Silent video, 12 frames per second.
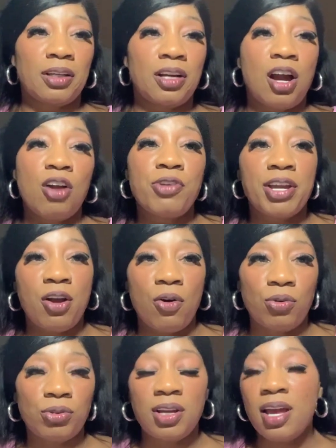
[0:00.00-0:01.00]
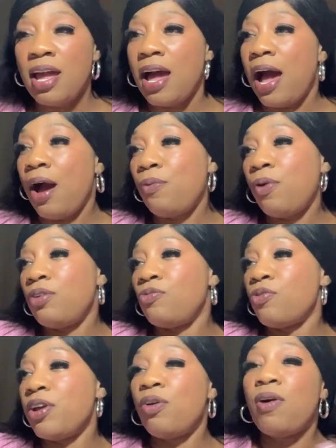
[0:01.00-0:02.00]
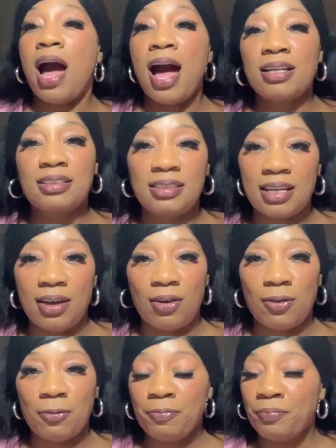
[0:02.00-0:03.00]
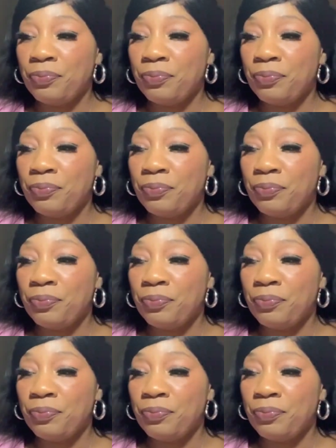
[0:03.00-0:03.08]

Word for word: curry goat. I want real oxtail.